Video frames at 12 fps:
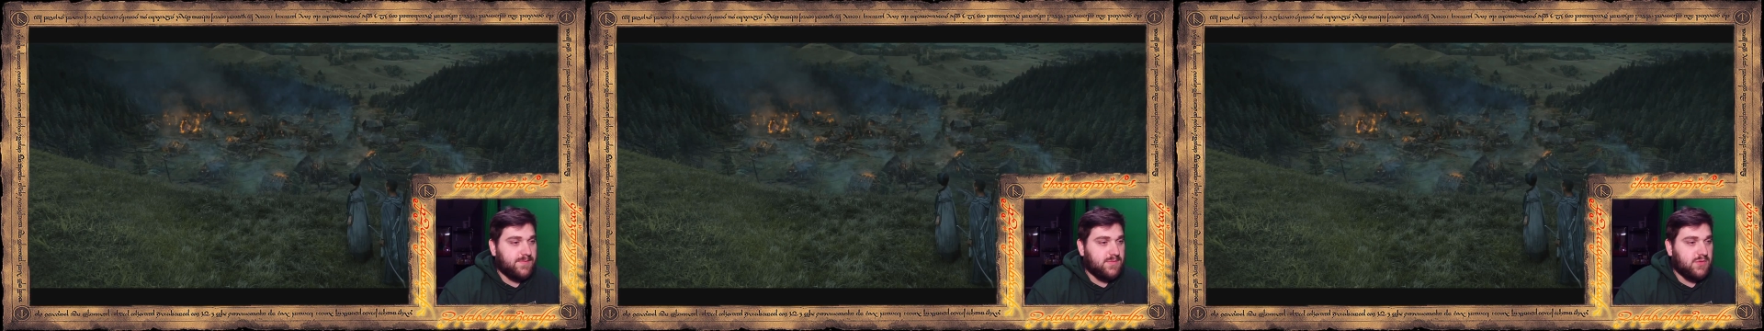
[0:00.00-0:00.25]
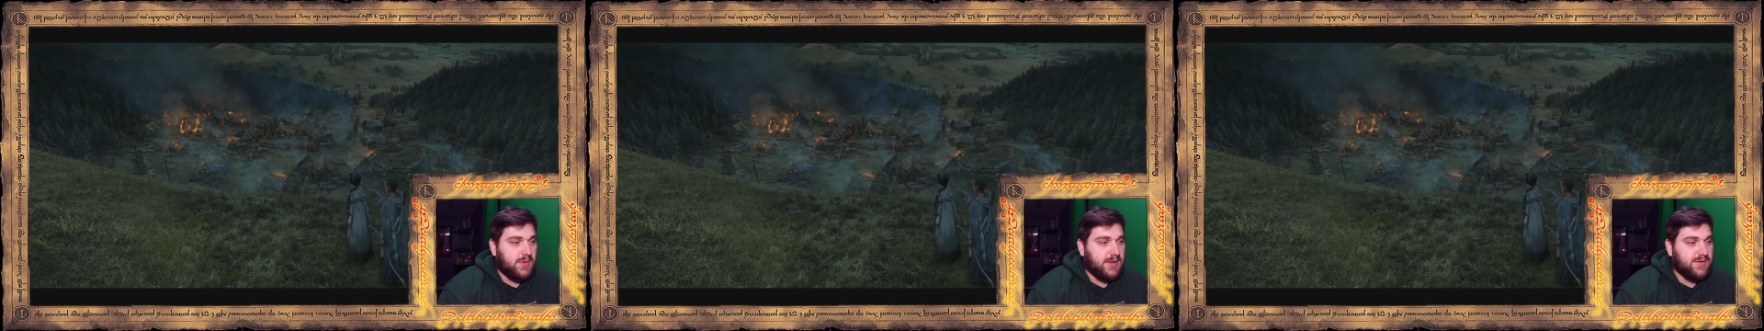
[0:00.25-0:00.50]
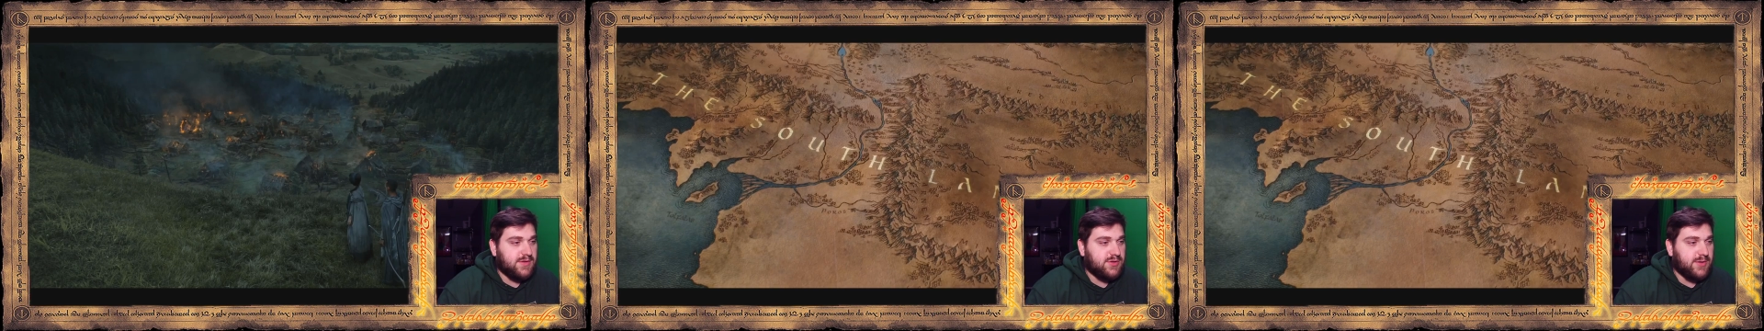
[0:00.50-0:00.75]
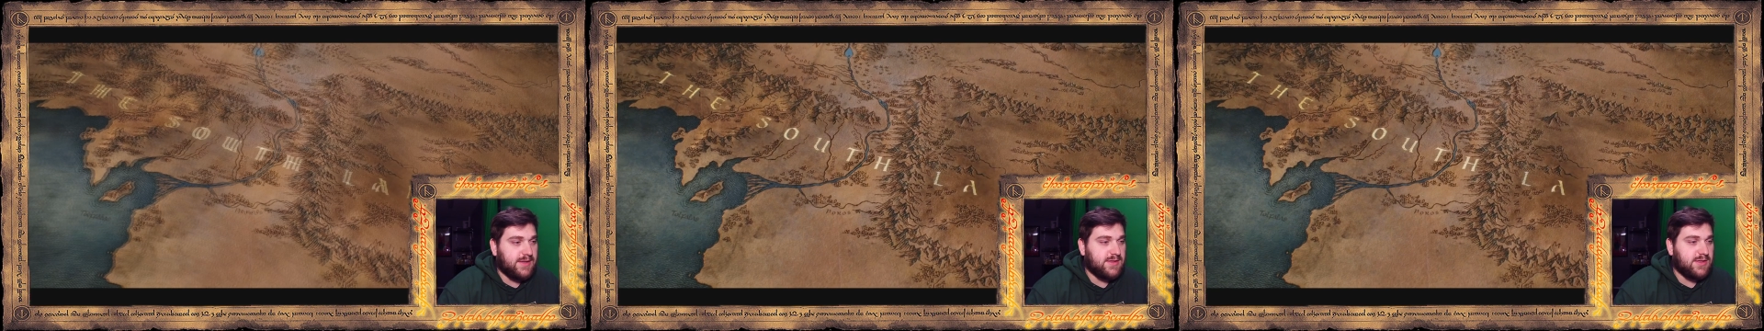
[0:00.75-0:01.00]
So here's the
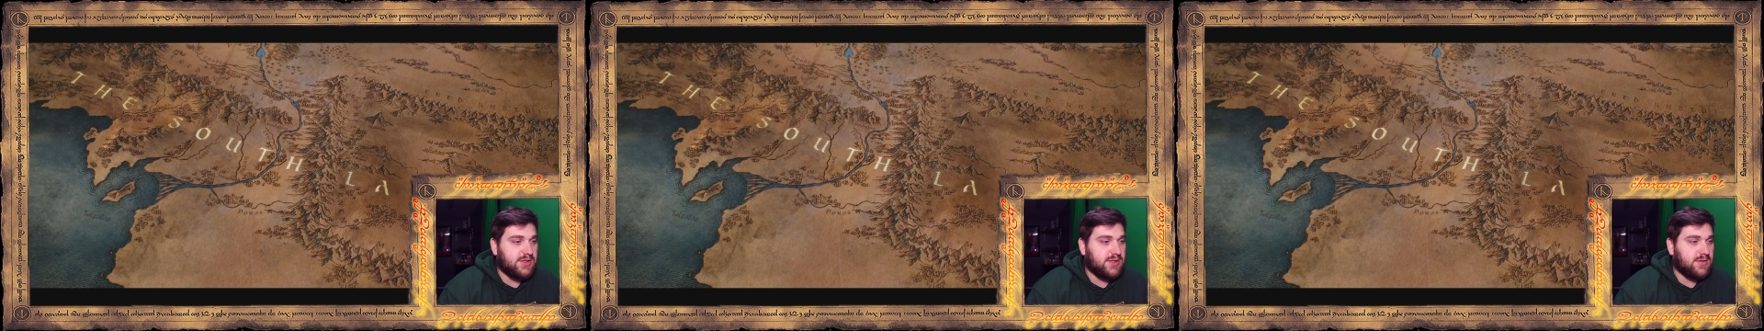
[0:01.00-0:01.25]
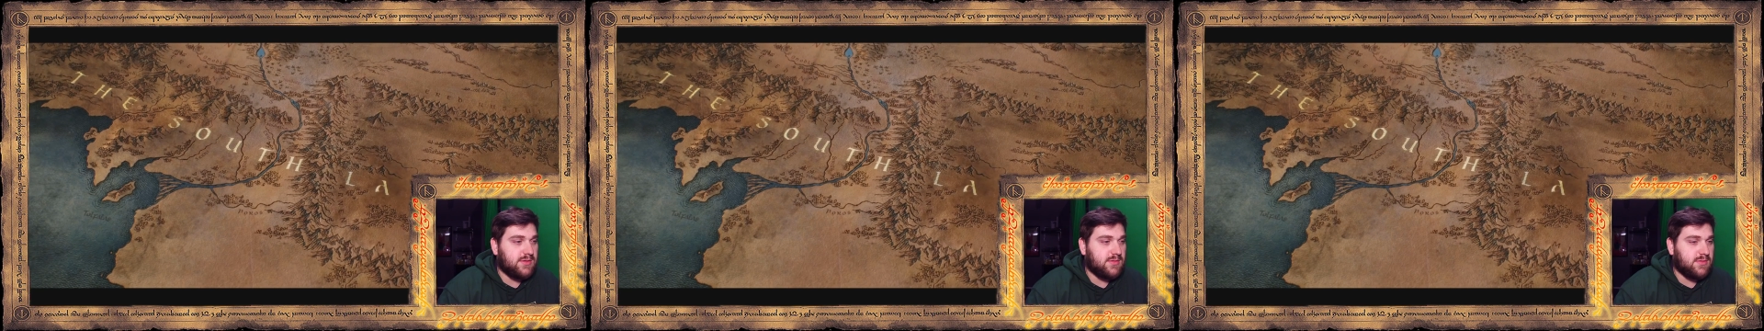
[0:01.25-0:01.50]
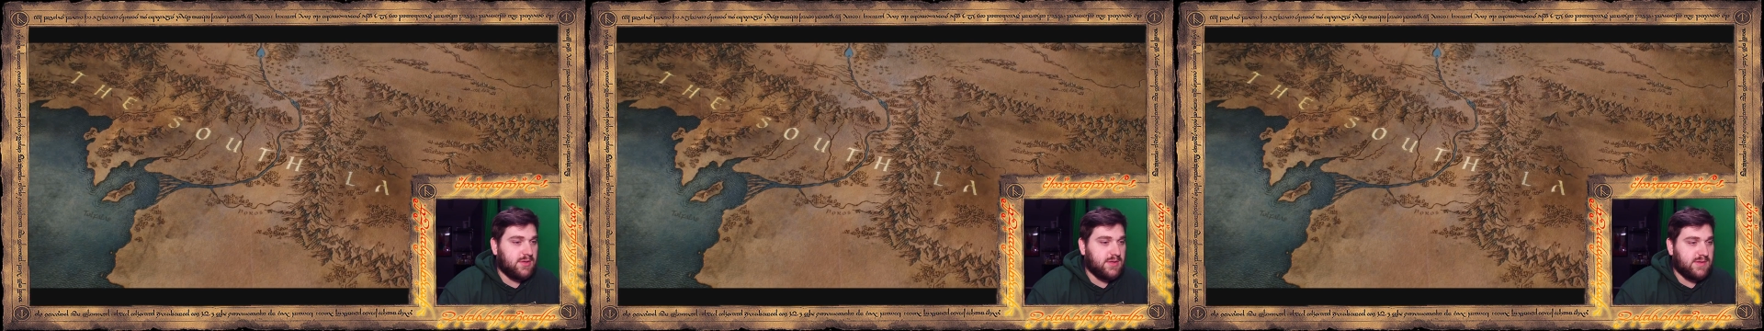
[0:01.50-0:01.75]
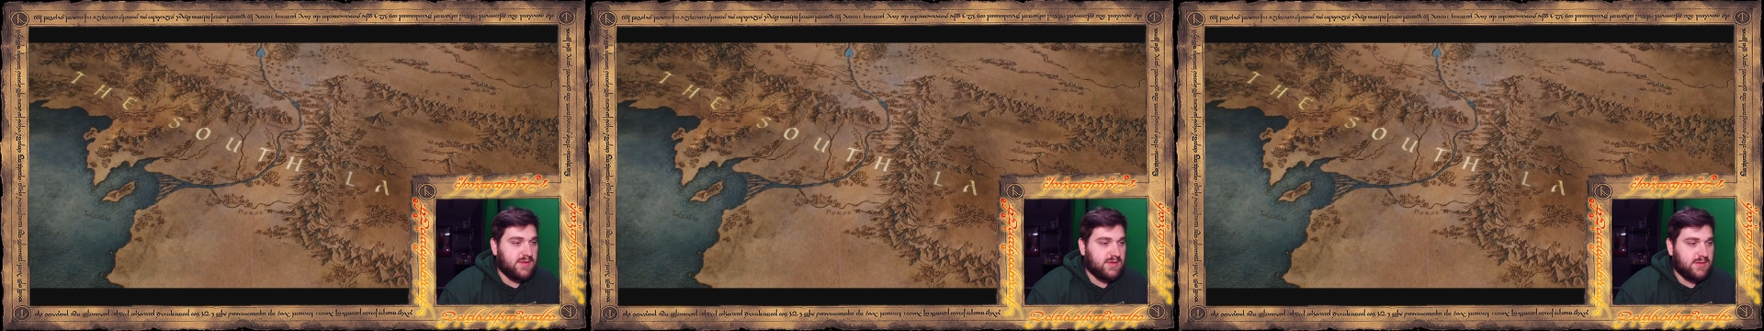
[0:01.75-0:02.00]
transition.
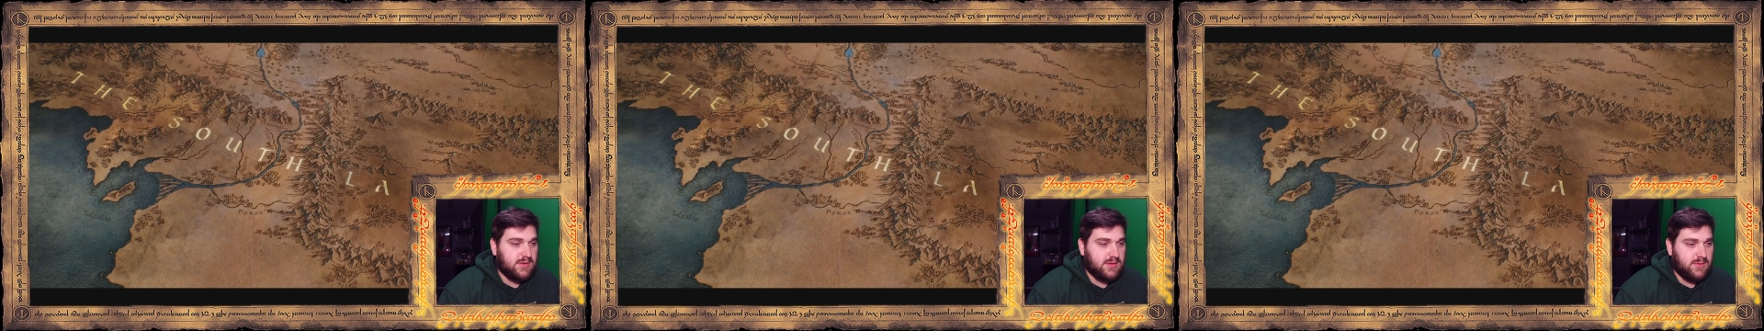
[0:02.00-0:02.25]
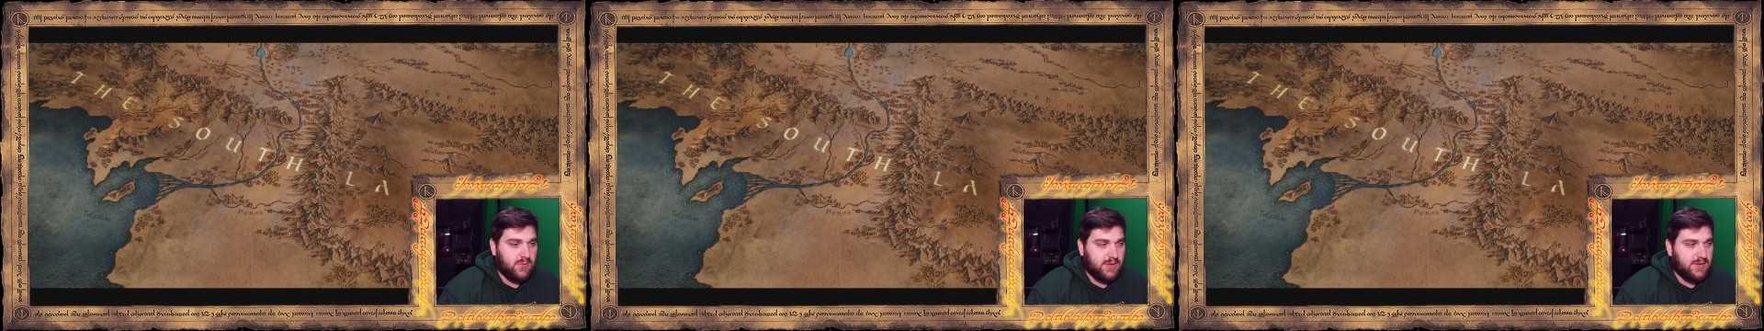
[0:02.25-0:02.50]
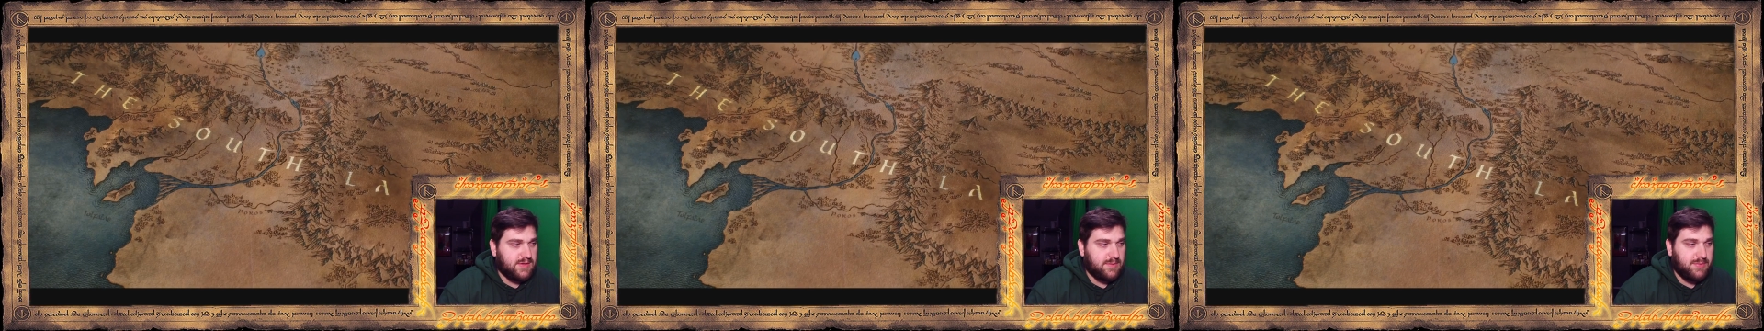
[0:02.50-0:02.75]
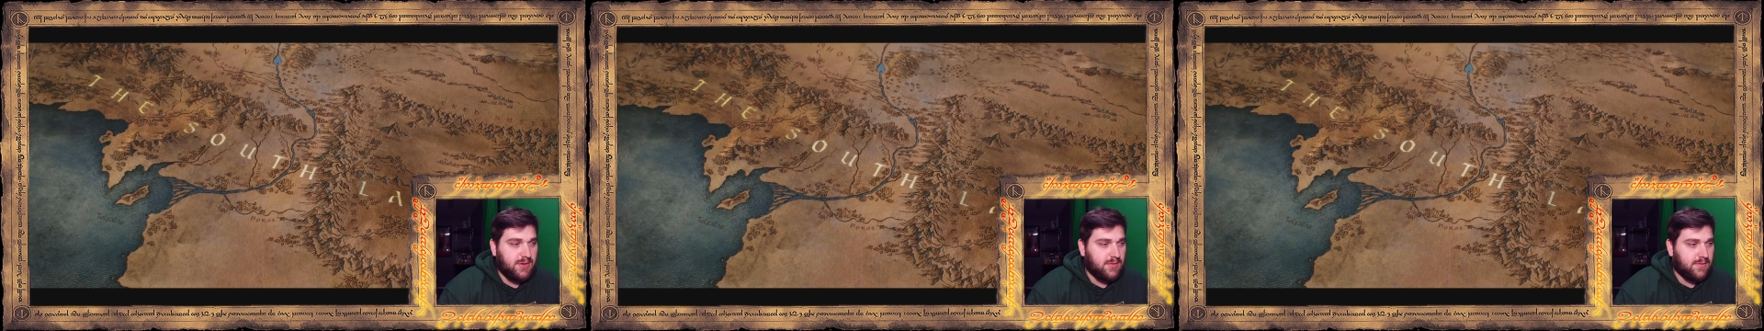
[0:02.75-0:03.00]
It's a
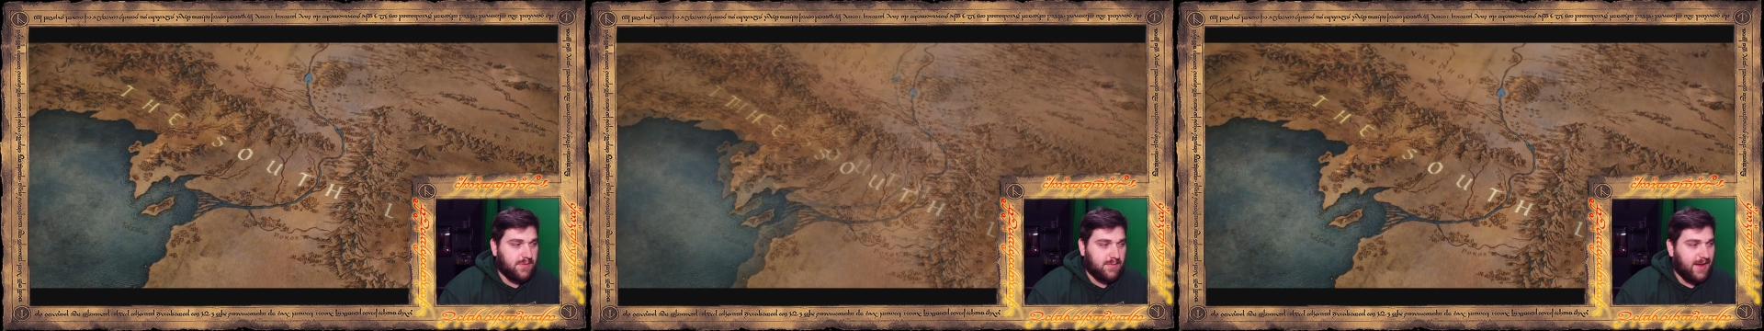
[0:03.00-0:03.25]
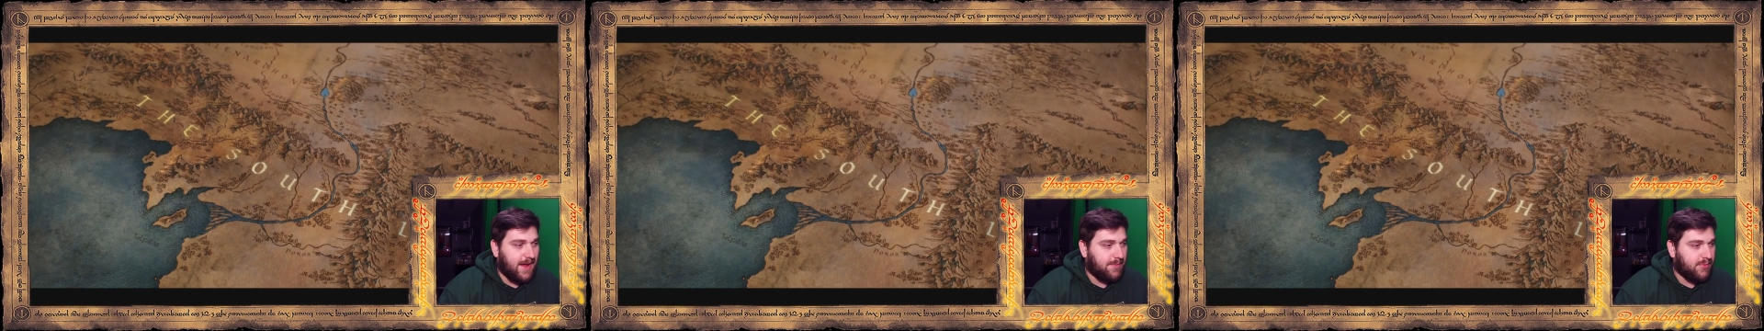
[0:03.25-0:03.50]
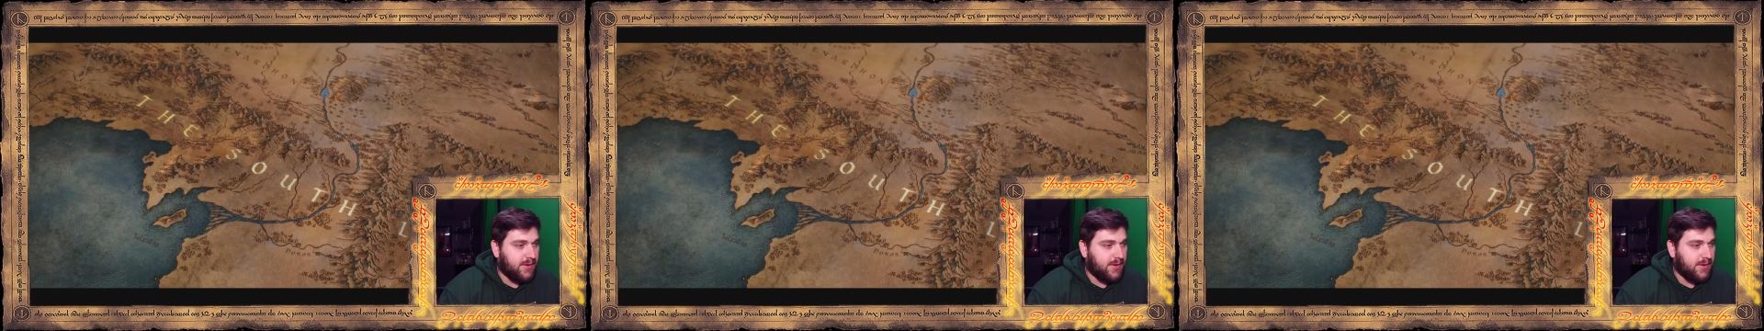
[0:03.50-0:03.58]
beautiful map,